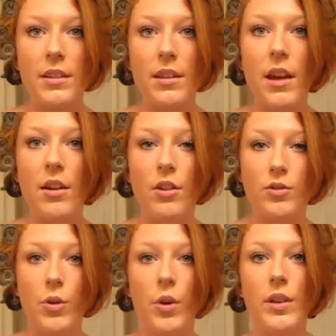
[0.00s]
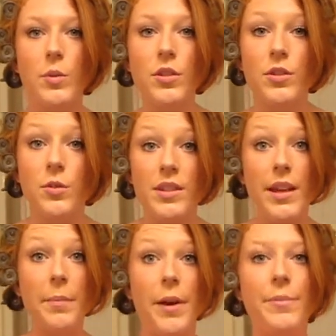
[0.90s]
and then I'll show you guys what to do to take
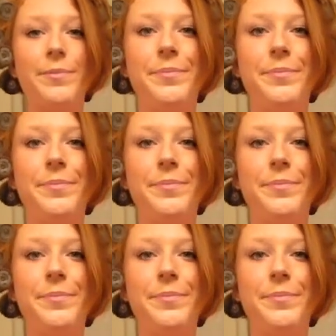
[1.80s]
them out.